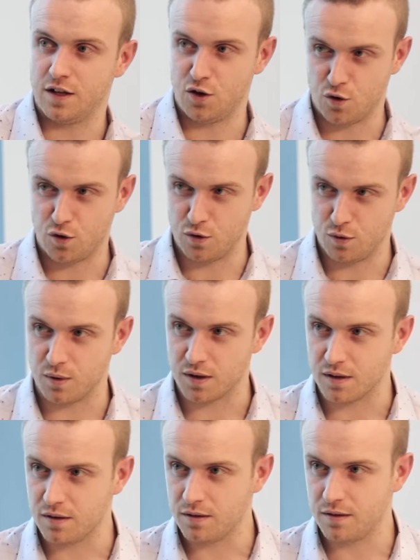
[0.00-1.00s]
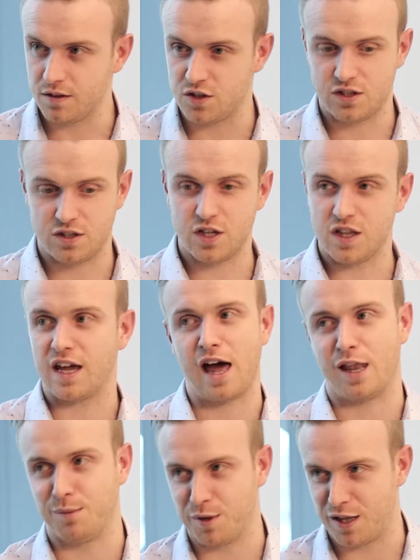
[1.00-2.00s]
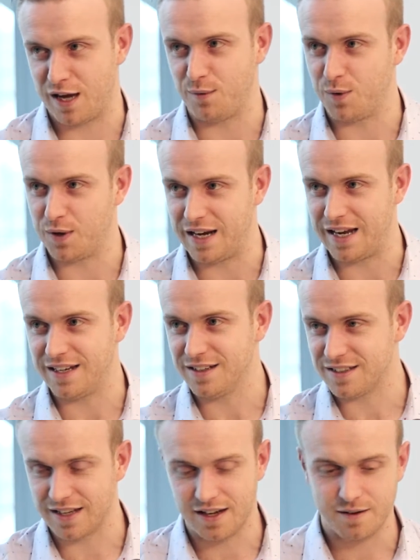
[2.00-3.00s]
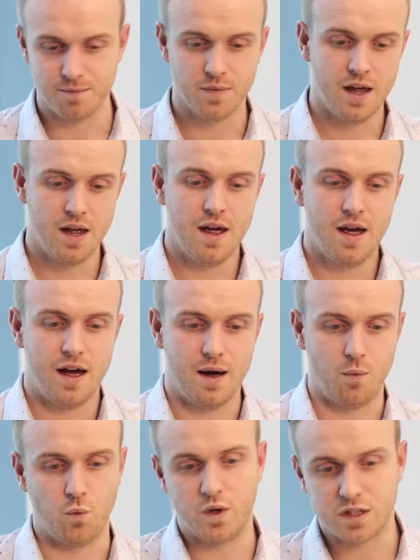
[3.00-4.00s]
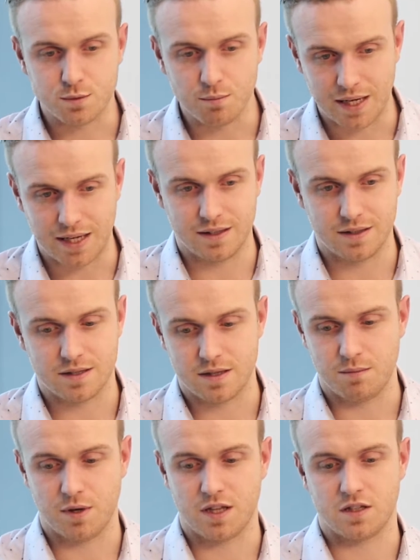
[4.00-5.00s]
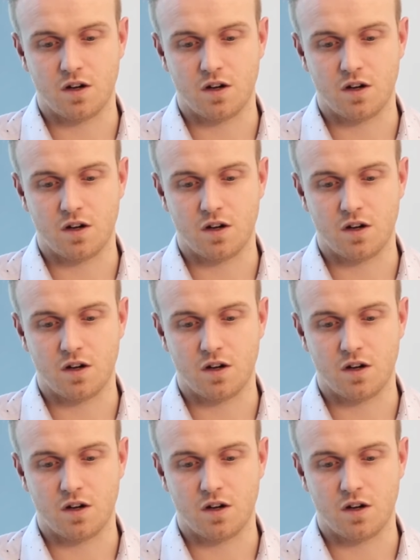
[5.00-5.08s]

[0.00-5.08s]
that you can do it to the caliber they would need it done. Which means that by the